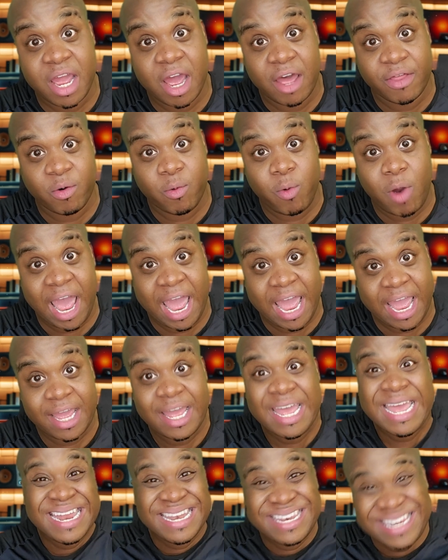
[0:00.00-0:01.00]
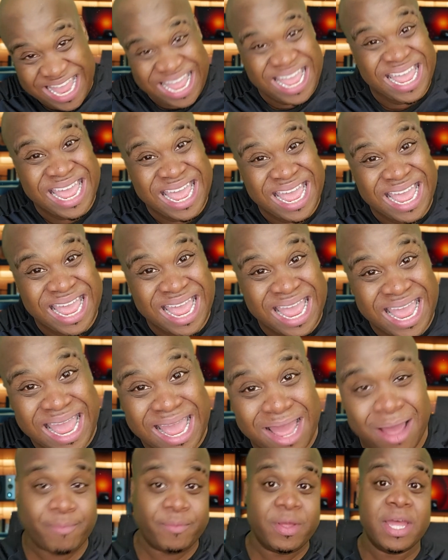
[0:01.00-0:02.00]
the other way.
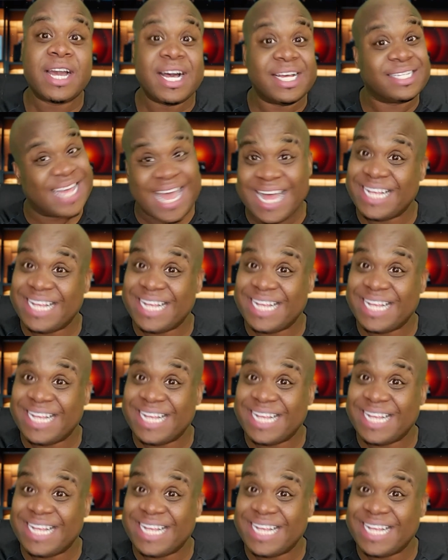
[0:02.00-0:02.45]
Damn! Because